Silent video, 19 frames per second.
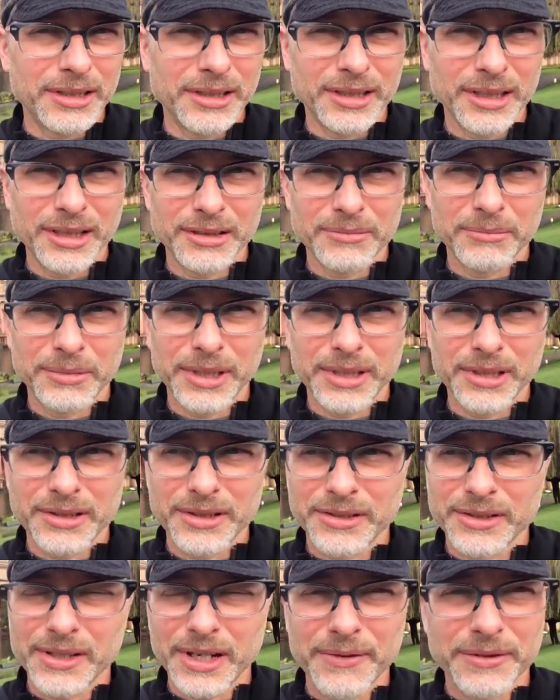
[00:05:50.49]
And
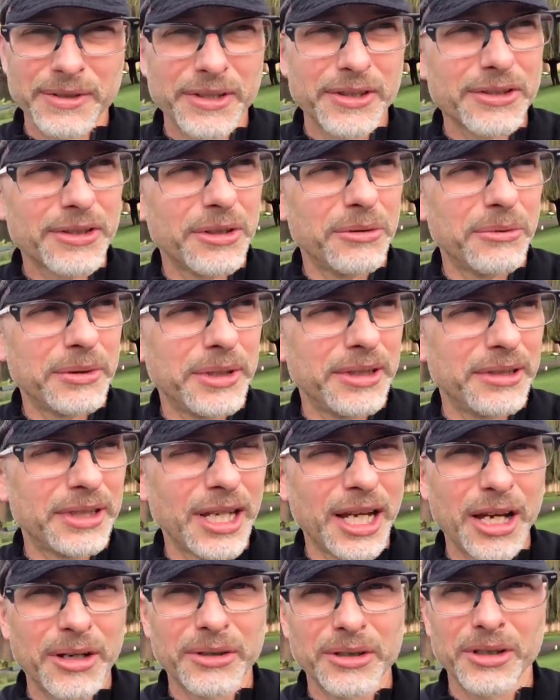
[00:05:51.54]
because in San Francisco we
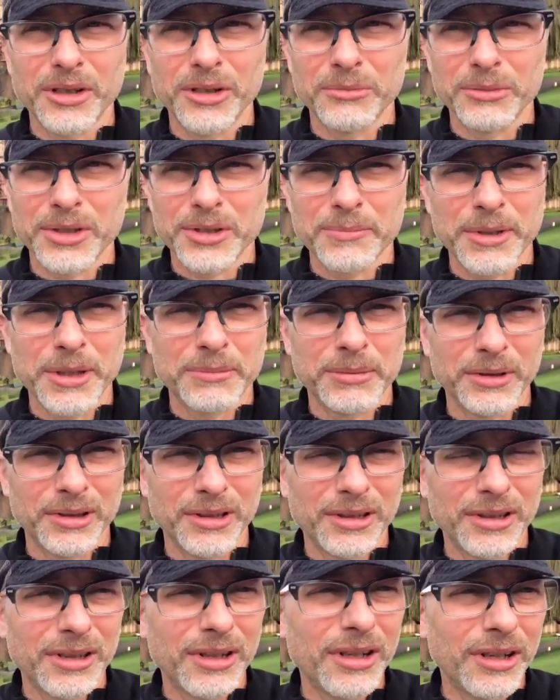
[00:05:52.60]
encounter homeless people
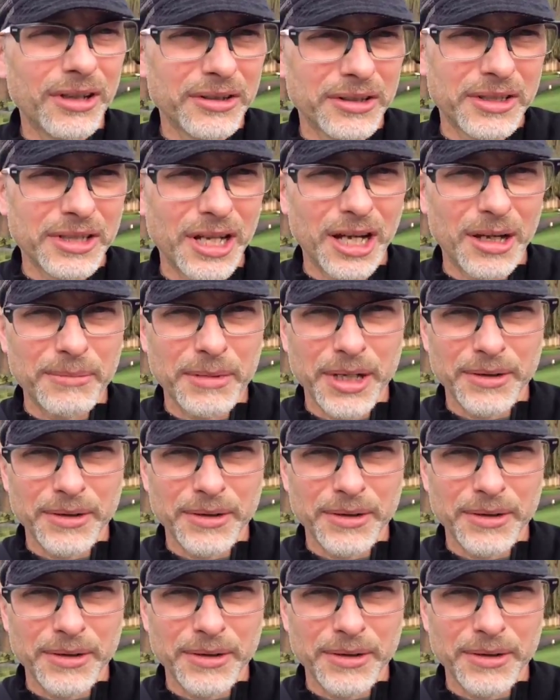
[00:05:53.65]
all the time,